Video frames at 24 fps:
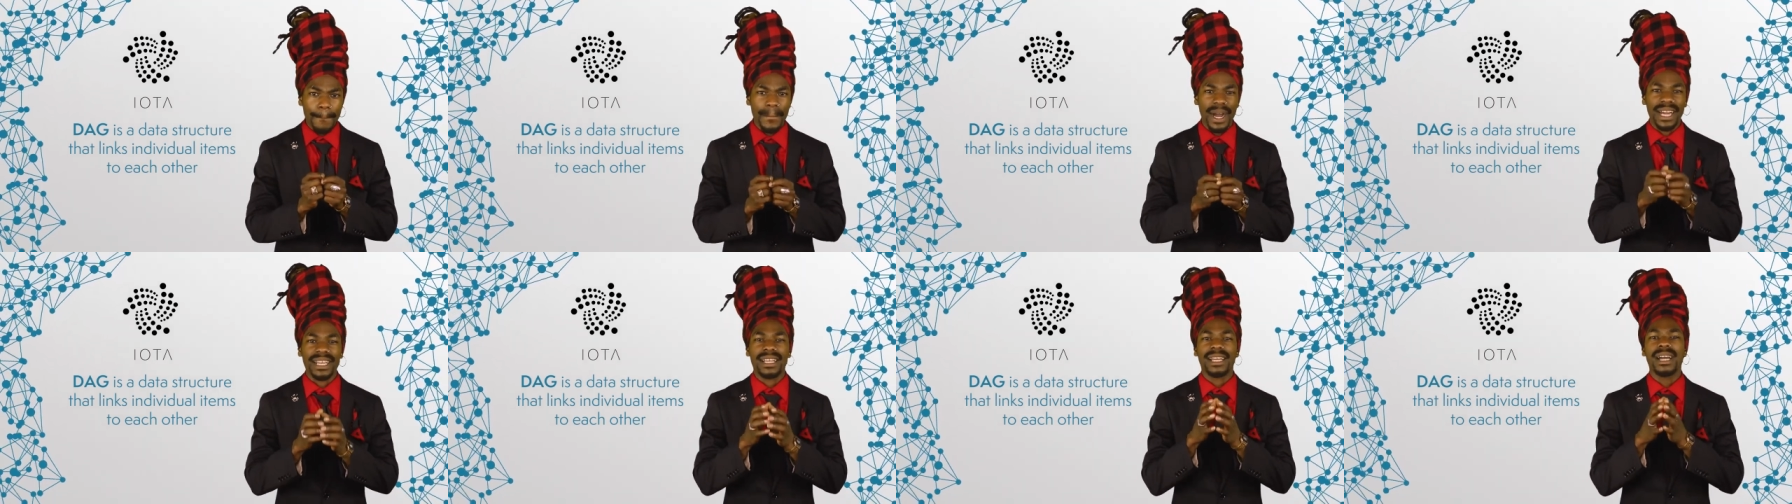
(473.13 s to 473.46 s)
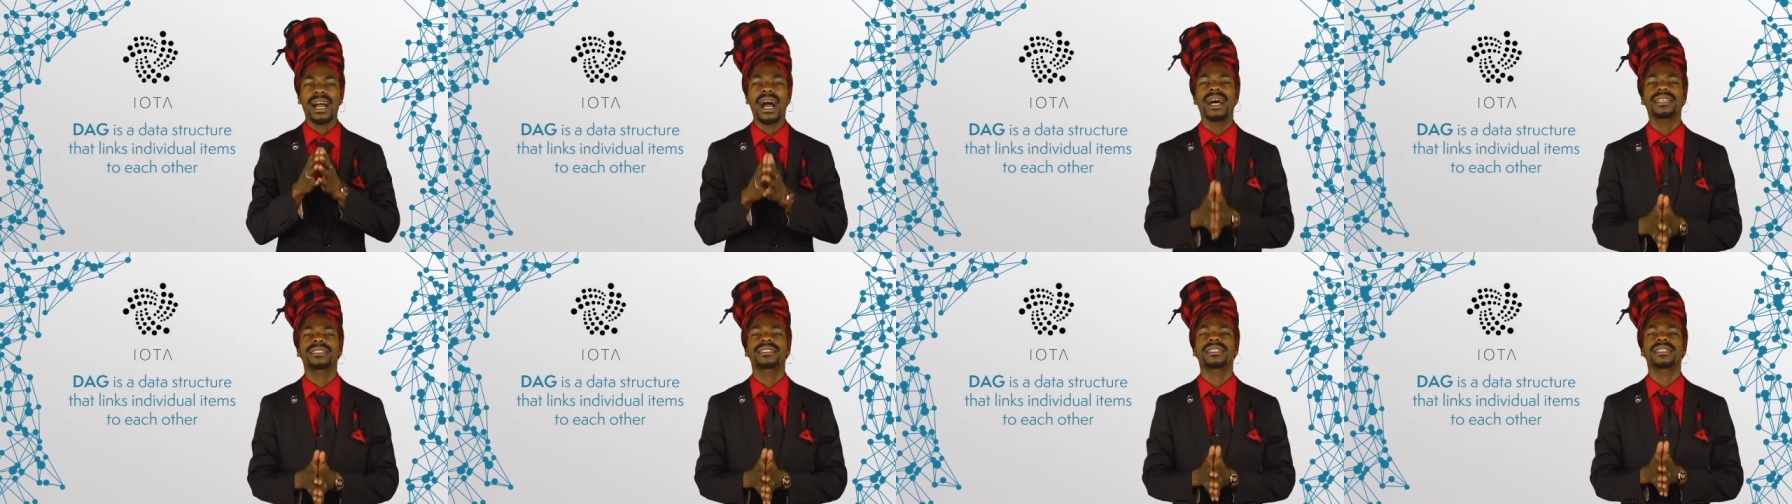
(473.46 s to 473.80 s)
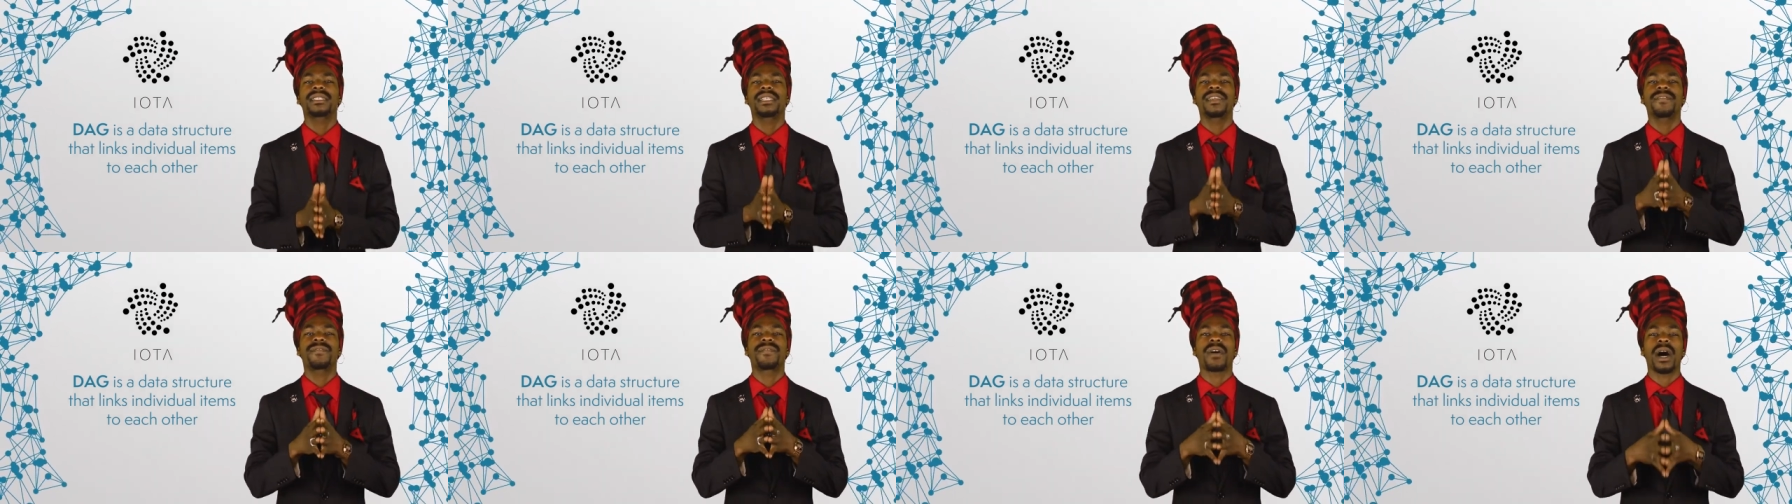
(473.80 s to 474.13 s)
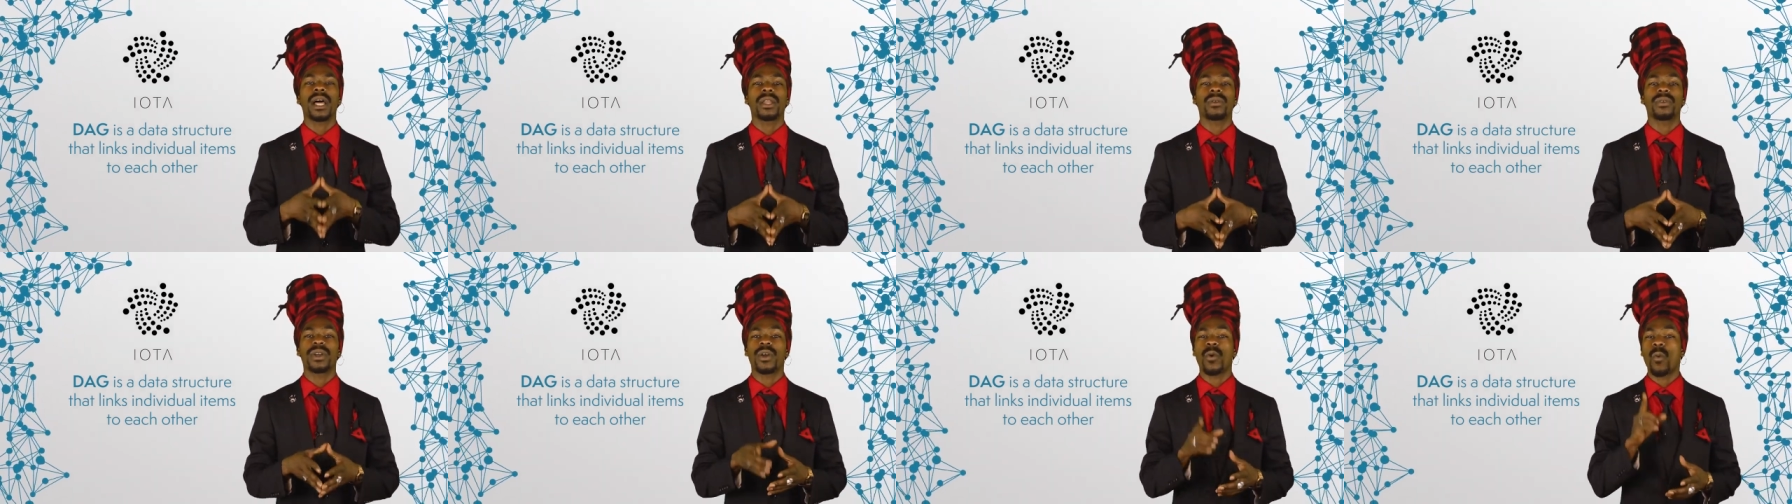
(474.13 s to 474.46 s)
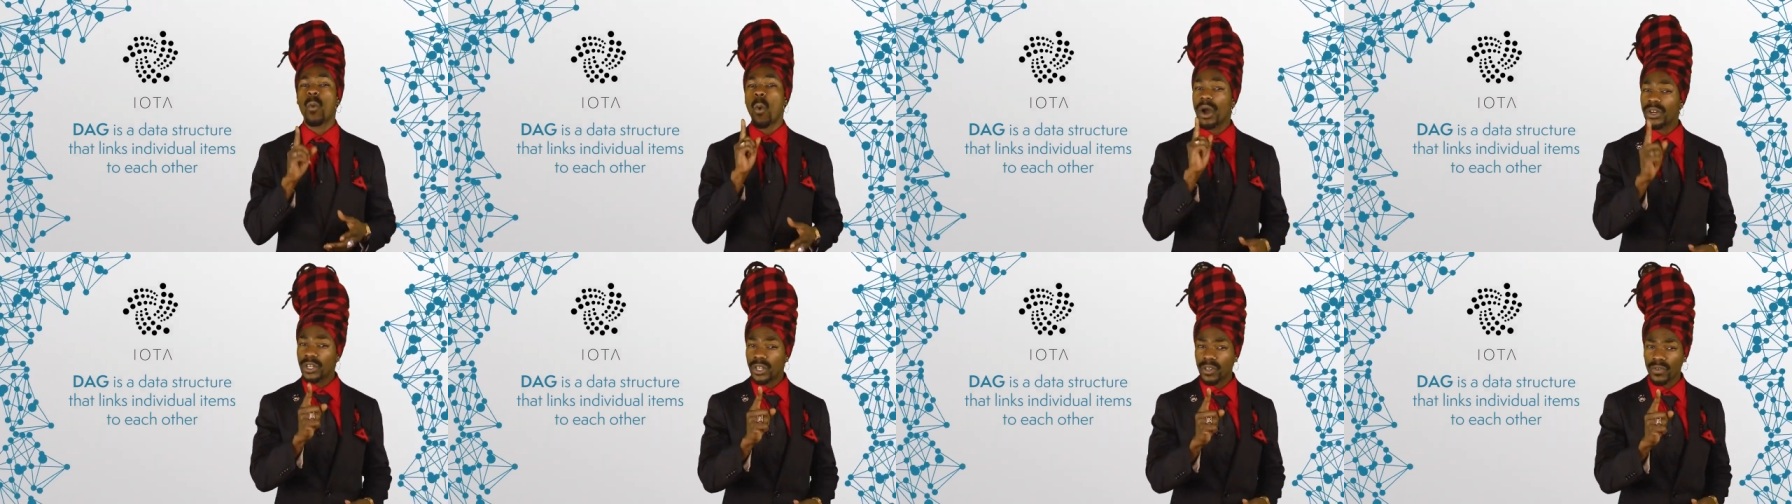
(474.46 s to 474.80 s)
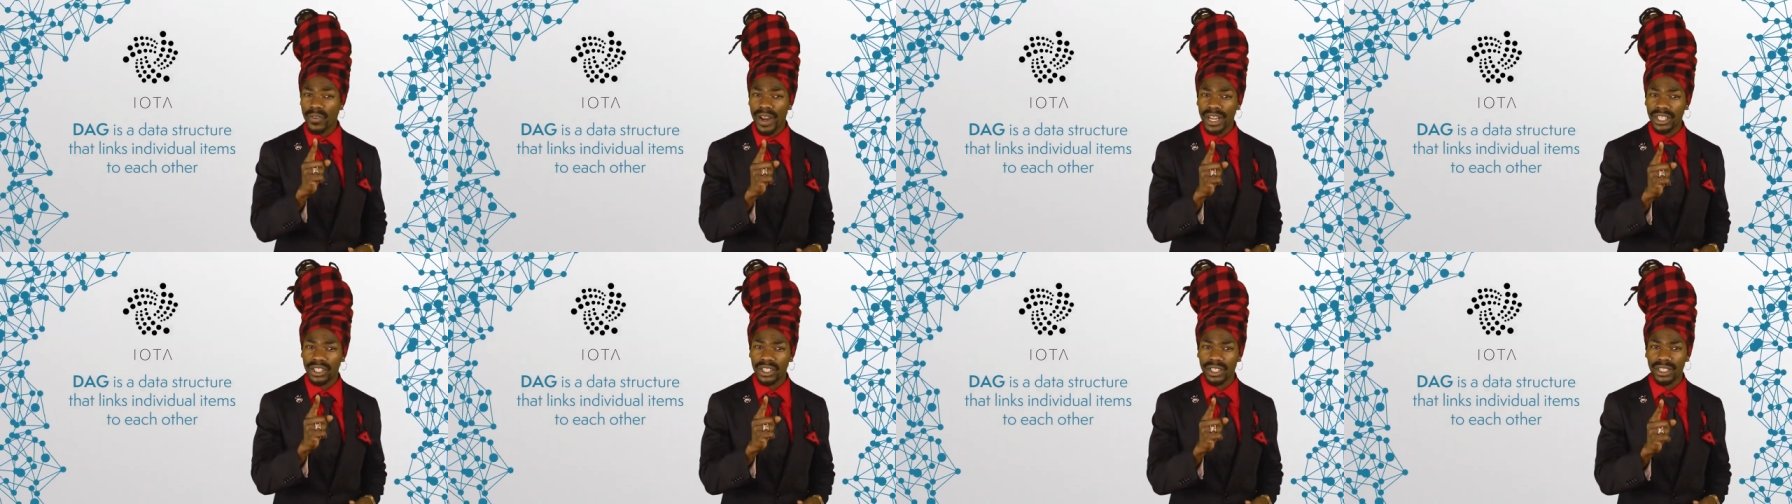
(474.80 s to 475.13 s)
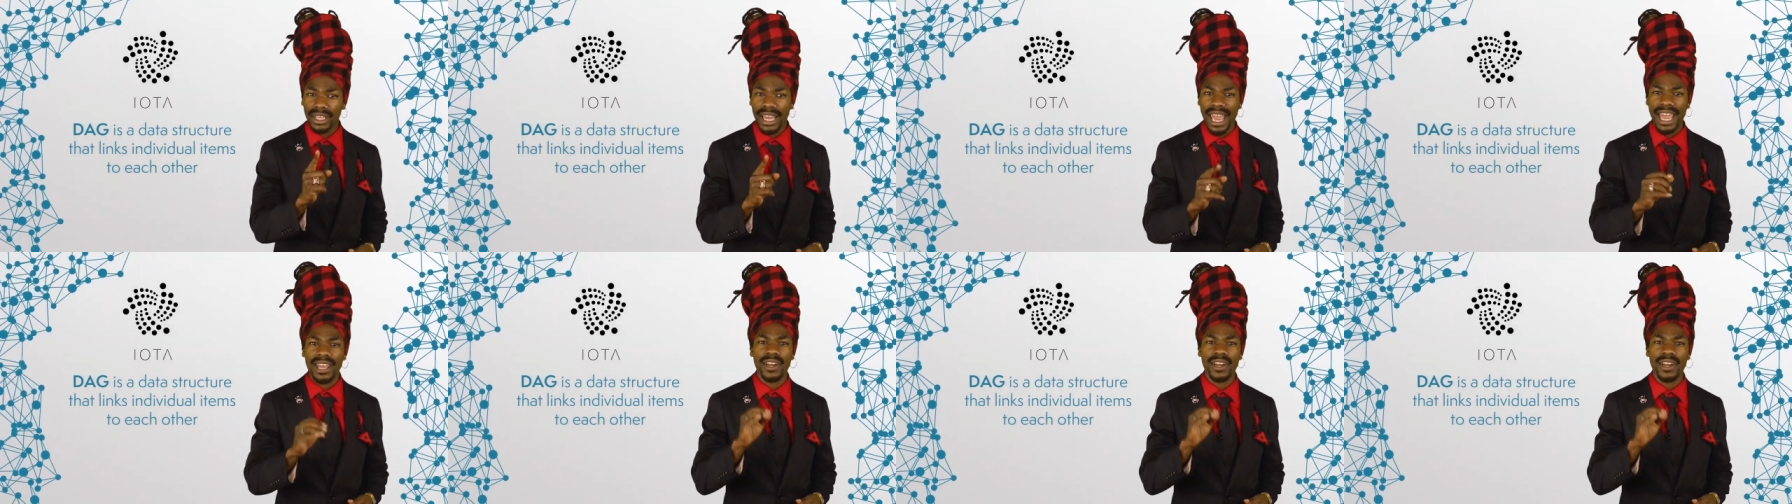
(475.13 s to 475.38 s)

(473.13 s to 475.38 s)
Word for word: by constantly following one direction